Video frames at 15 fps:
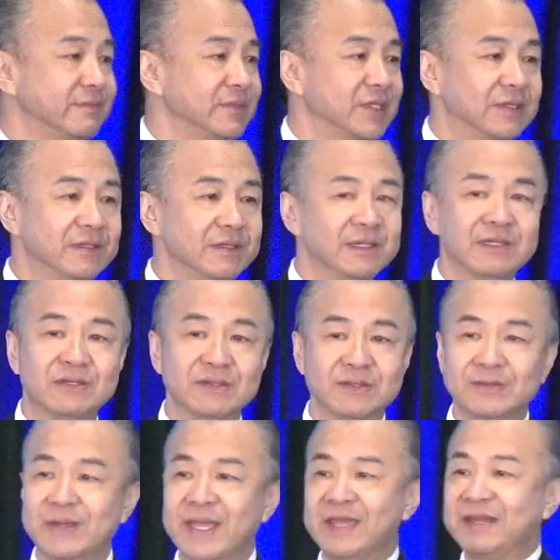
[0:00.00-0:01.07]
You know, you can
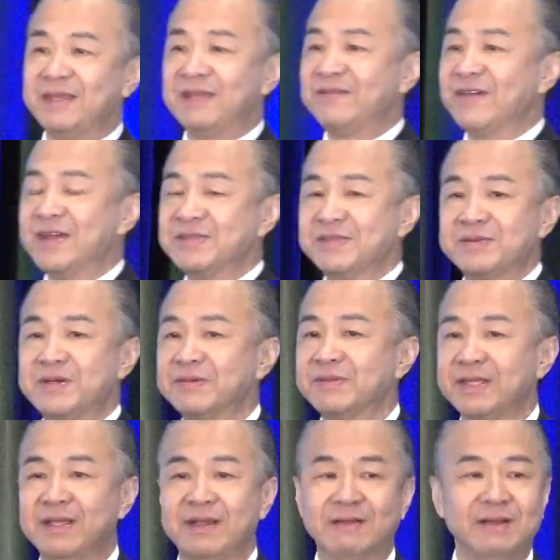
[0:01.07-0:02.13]
Google any advisor
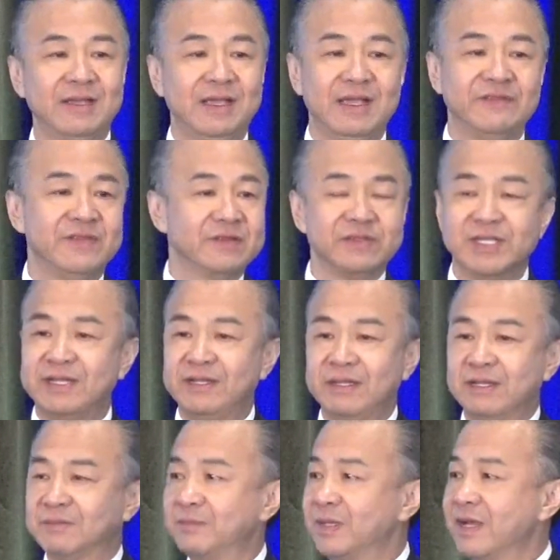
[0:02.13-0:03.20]
out there. If there's any
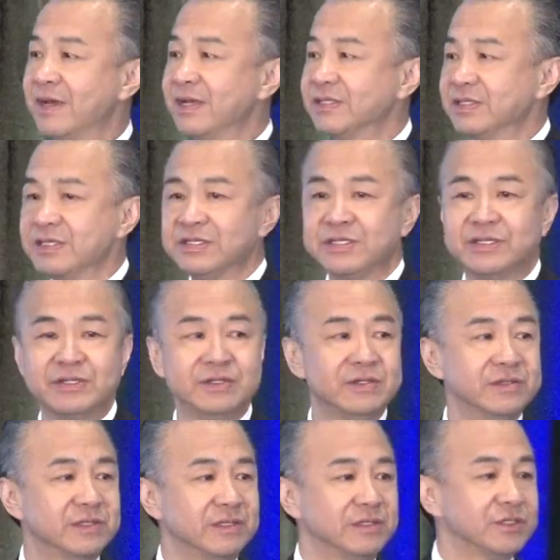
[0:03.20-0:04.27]
compliance
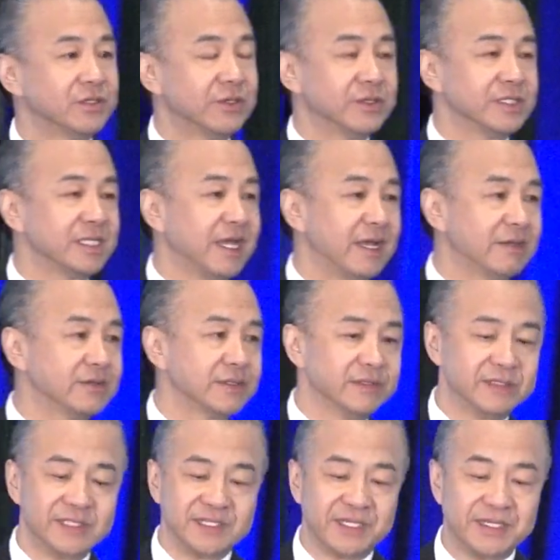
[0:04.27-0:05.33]
issues, insurance
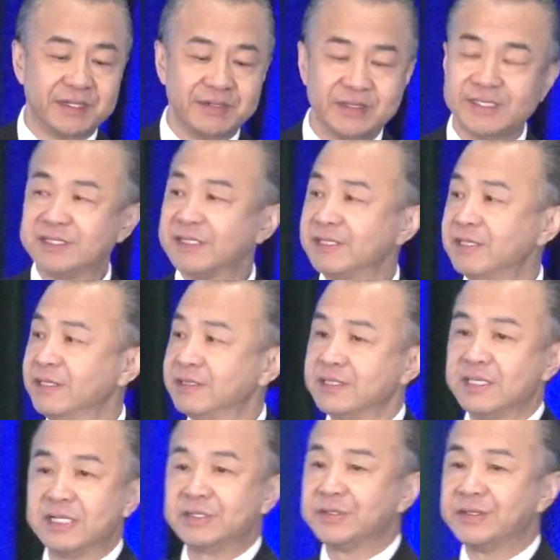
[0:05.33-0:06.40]
counsels, securities,
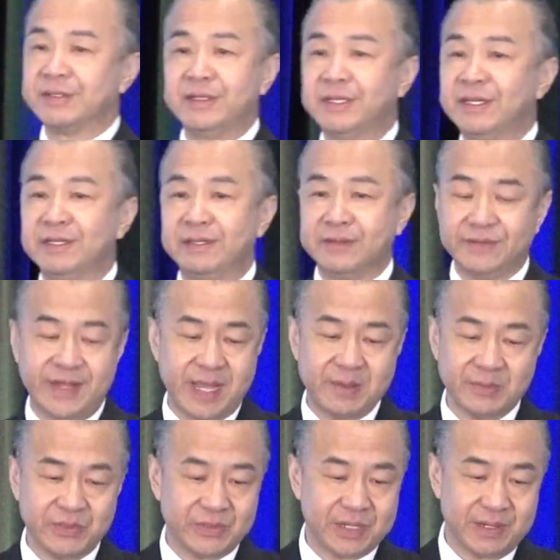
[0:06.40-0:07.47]
etc., their
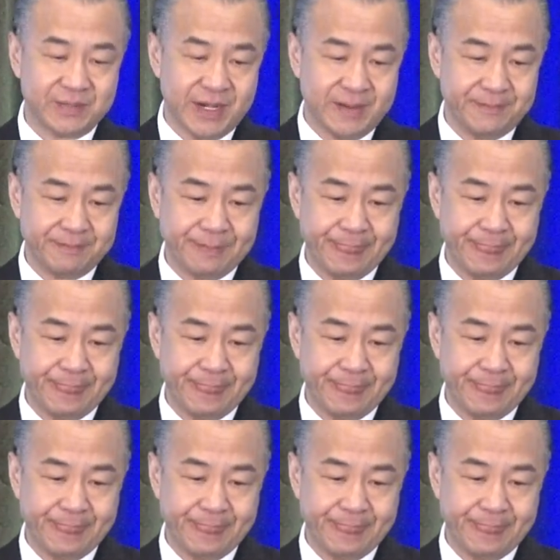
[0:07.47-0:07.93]
name will come up.